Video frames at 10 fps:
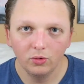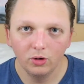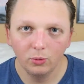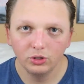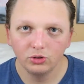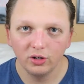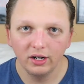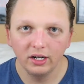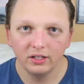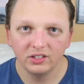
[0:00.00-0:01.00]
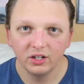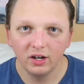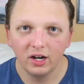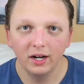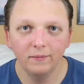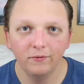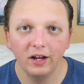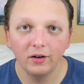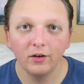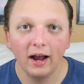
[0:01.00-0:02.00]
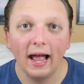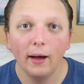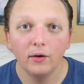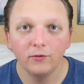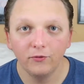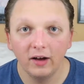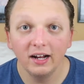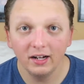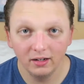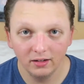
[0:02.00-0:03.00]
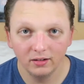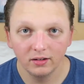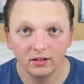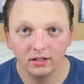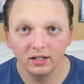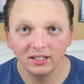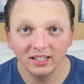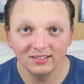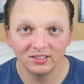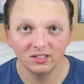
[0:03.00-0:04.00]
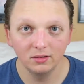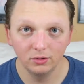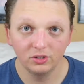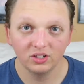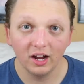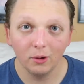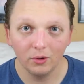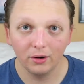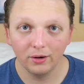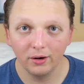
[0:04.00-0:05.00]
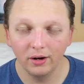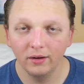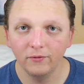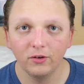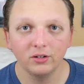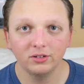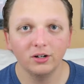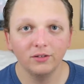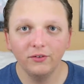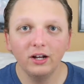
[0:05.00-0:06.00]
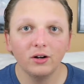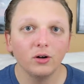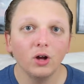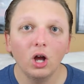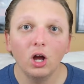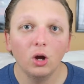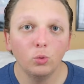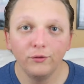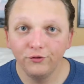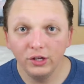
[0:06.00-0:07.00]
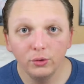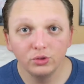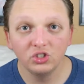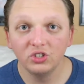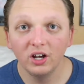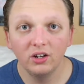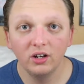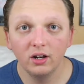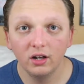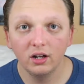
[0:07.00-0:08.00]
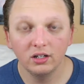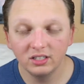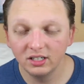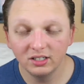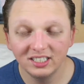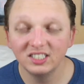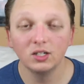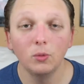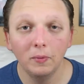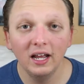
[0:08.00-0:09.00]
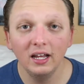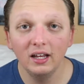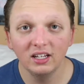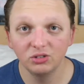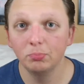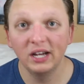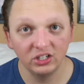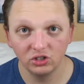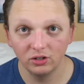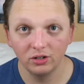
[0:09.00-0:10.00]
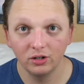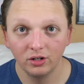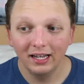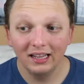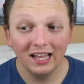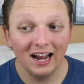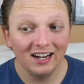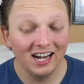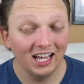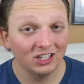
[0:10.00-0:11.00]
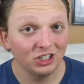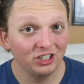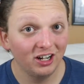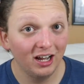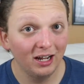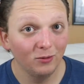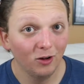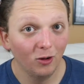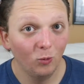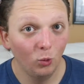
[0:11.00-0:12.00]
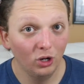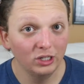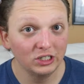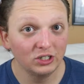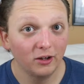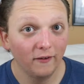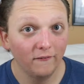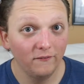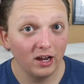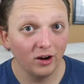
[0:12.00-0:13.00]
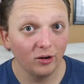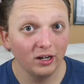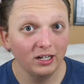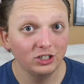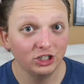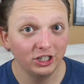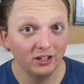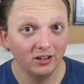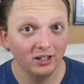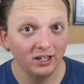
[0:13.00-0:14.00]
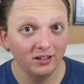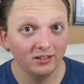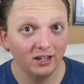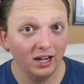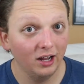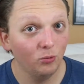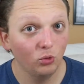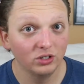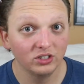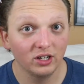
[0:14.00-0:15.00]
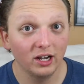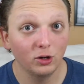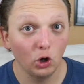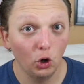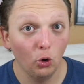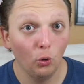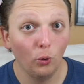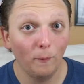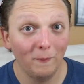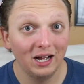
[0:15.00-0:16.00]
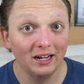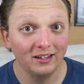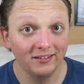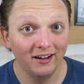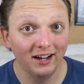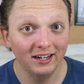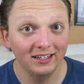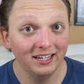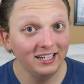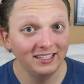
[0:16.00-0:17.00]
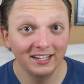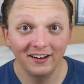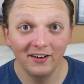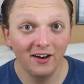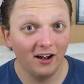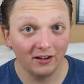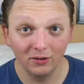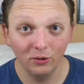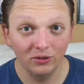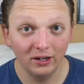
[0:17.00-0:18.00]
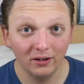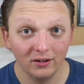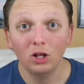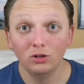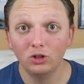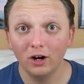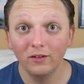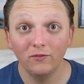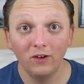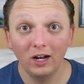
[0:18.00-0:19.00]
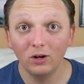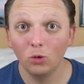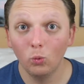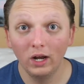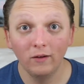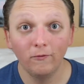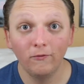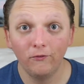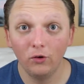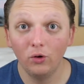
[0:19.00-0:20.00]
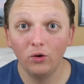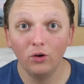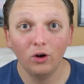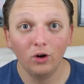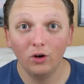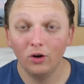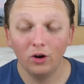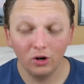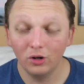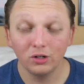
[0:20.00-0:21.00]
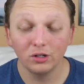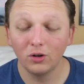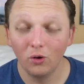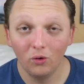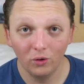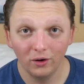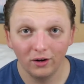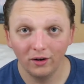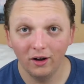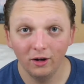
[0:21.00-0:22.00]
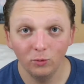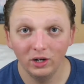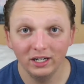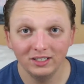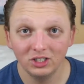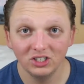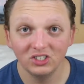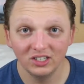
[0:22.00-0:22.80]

was trying to tie Vader out of fighting against Luke Skywalker, and Darth Vader refused to disobey his master. And that next shot was very chilling and was like, oh my god, he did not go there. Darth Vader went full hardcore on what he just